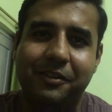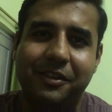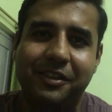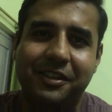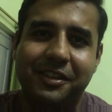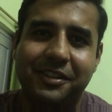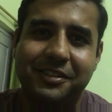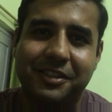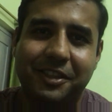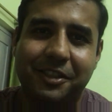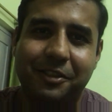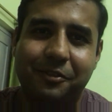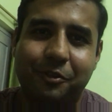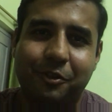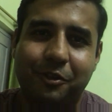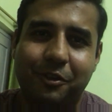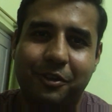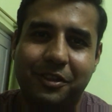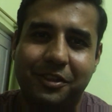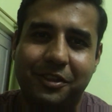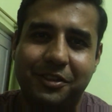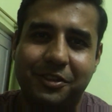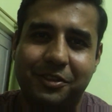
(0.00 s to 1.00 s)
living inside
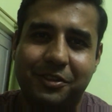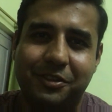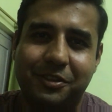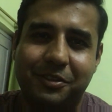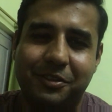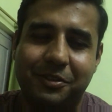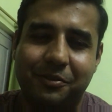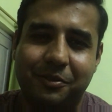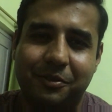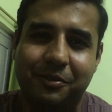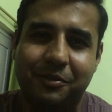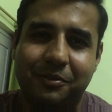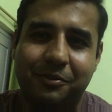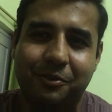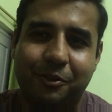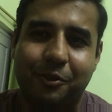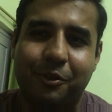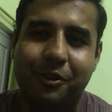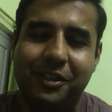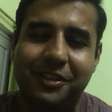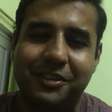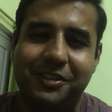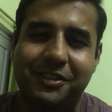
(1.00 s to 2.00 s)
forest
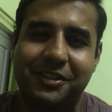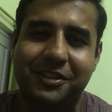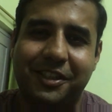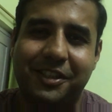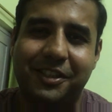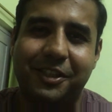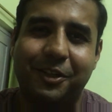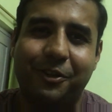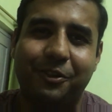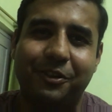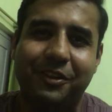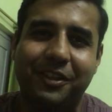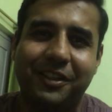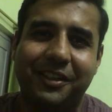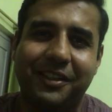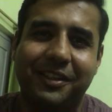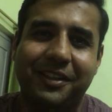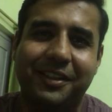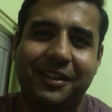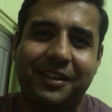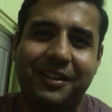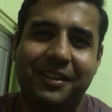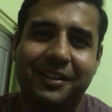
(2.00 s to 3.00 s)
forest area only,
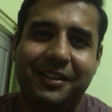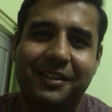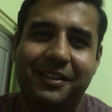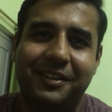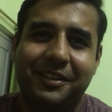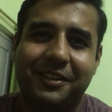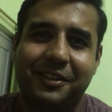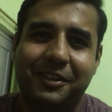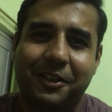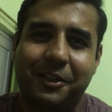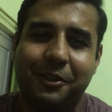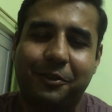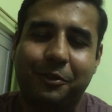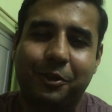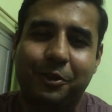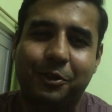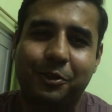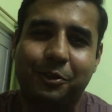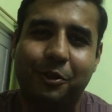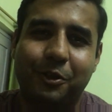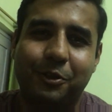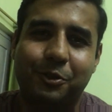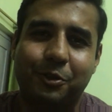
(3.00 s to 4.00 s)
that was
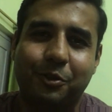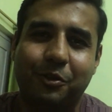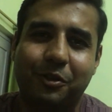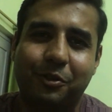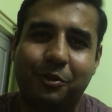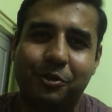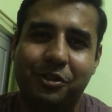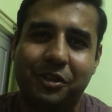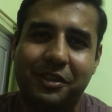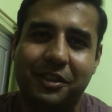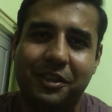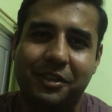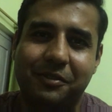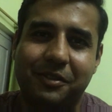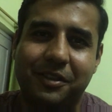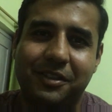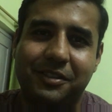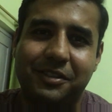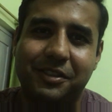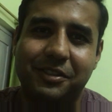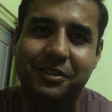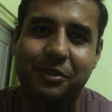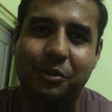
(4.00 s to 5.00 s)
also a cushion as well
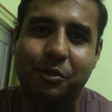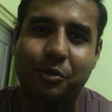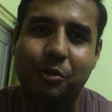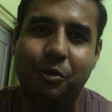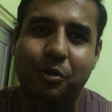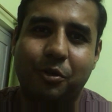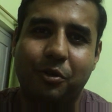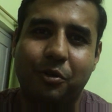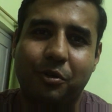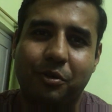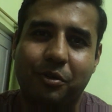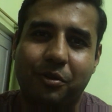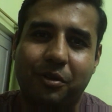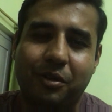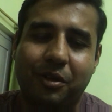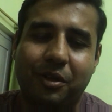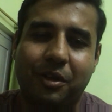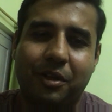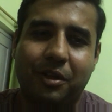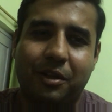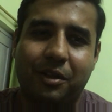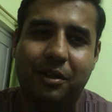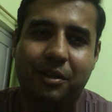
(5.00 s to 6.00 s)
since you know
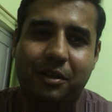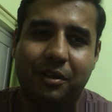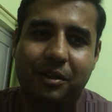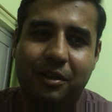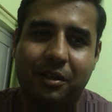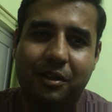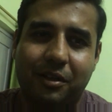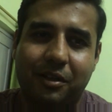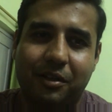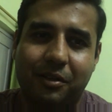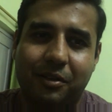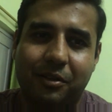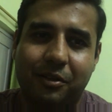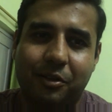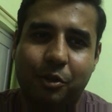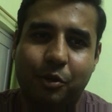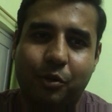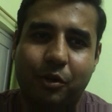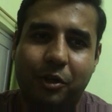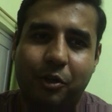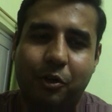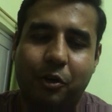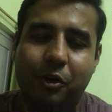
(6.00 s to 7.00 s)
uh,
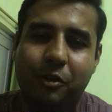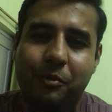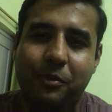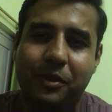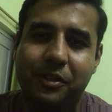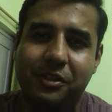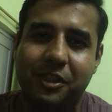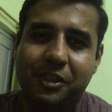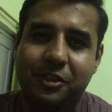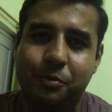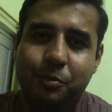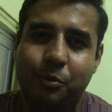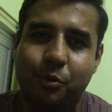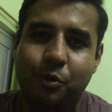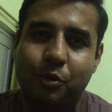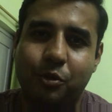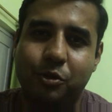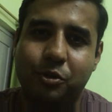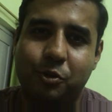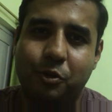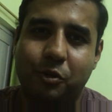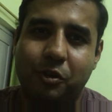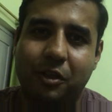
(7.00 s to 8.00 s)
you are not much
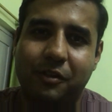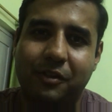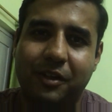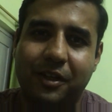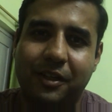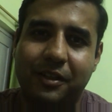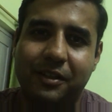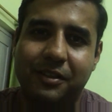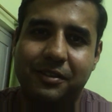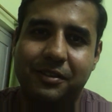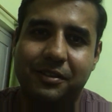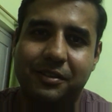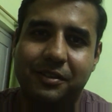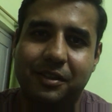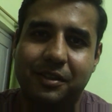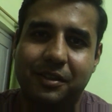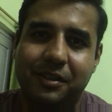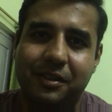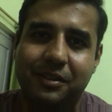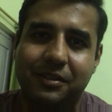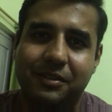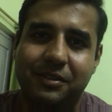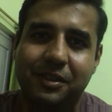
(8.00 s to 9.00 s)
exposed to the virus
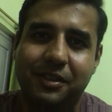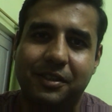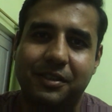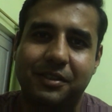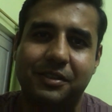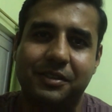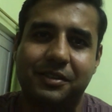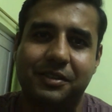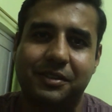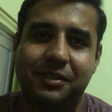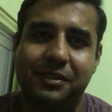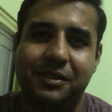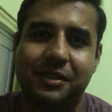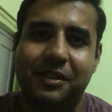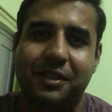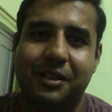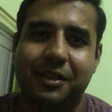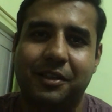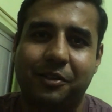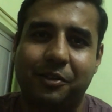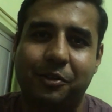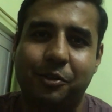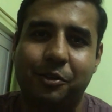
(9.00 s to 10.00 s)
uh, since
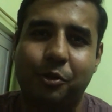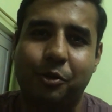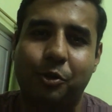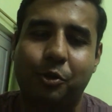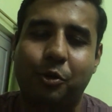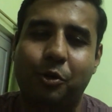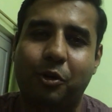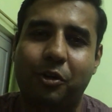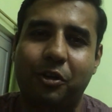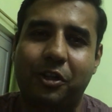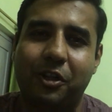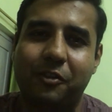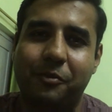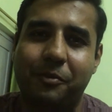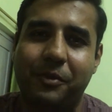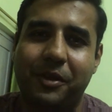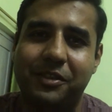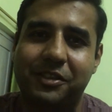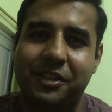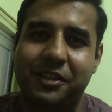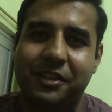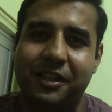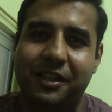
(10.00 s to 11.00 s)
you do not have
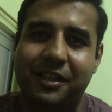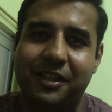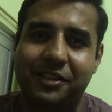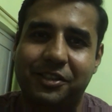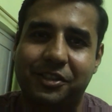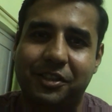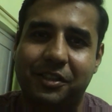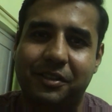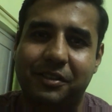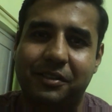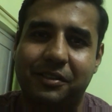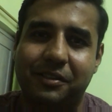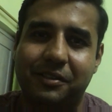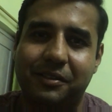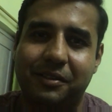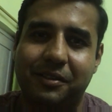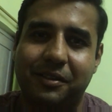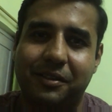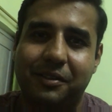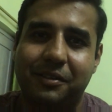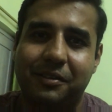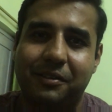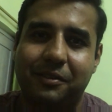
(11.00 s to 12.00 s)
much interaction
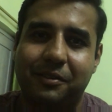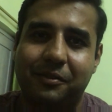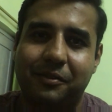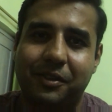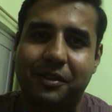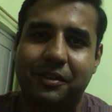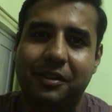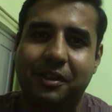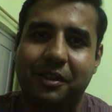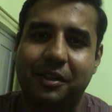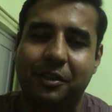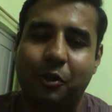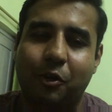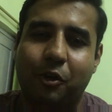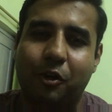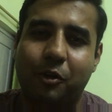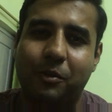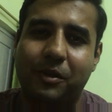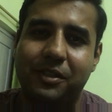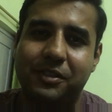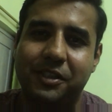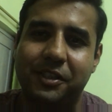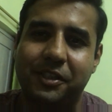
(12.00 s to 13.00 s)
with the
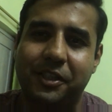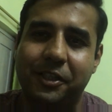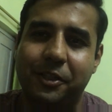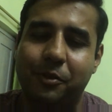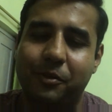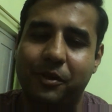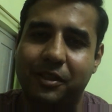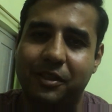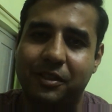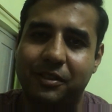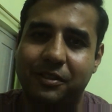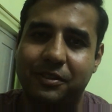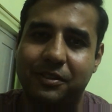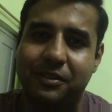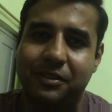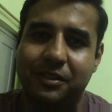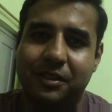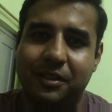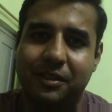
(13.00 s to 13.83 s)
normal city dwellers.